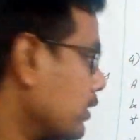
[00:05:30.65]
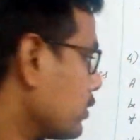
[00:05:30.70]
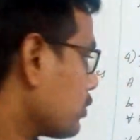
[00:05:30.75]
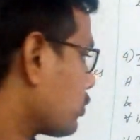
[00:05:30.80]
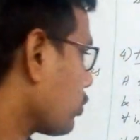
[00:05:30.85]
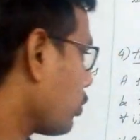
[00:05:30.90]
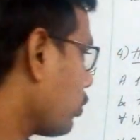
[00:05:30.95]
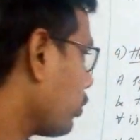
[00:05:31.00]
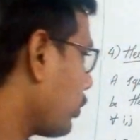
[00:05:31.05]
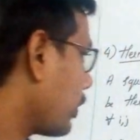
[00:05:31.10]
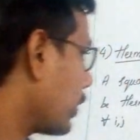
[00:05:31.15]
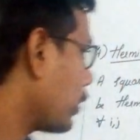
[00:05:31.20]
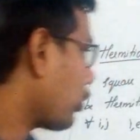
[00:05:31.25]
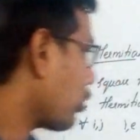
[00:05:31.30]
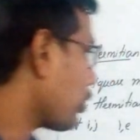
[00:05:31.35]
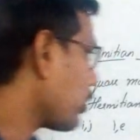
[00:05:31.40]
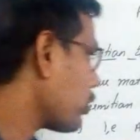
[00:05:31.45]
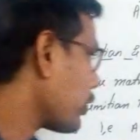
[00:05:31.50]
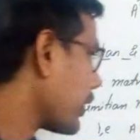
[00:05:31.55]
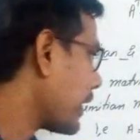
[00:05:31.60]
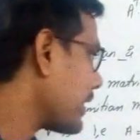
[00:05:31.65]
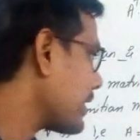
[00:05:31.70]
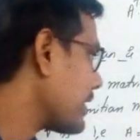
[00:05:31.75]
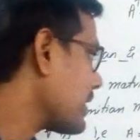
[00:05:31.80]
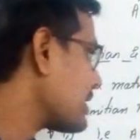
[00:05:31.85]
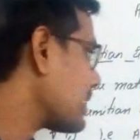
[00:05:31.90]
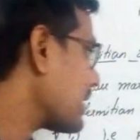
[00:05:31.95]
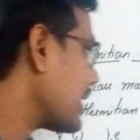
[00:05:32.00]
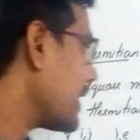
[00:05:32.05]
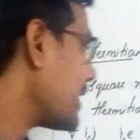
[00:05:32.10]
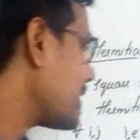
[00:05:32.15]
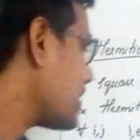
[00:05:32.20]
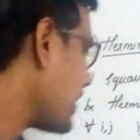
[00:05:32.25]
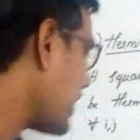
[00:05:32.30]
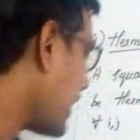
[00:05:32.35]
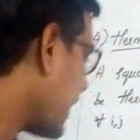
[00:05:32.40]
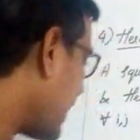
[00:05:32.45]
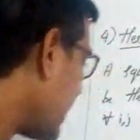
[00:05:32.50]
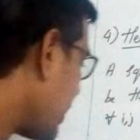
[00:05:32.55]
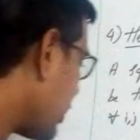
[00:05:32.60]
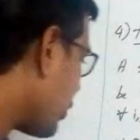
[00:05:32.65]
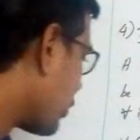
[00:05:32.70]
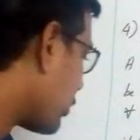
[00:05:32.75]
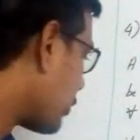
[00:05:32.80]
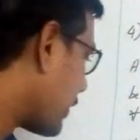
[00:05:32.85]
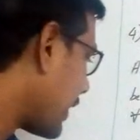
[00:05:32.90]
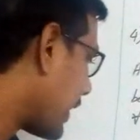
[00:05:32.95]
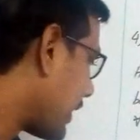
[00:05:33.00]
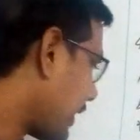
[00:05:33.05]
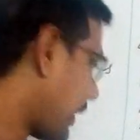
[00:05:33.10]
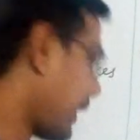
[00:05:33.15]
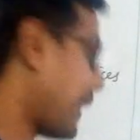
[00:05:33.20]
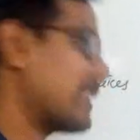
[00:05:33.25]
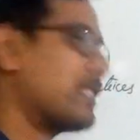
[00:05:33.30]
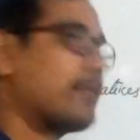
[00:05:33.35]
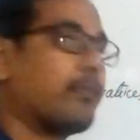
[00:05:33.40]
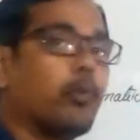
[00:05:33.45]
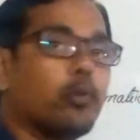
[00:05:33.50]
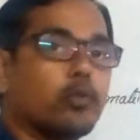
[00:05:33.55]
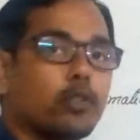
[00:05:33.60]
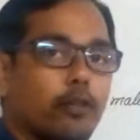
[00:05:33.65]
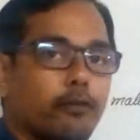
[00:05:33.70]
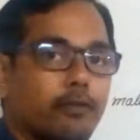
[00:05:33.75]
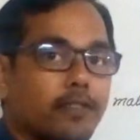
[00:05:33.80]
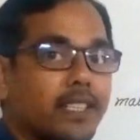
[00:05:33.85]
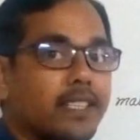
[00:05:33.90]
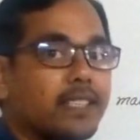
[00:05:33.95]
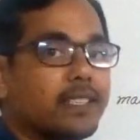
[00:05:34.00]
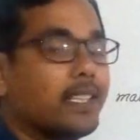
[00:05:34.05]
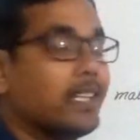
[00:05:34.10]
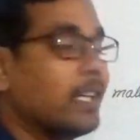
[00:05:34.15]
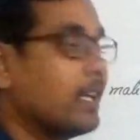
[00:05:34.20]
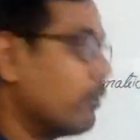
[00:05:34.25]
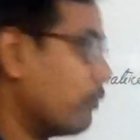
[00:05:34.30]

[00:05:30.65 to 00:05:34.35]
So in order to get this Aji, you have to take transpose of this.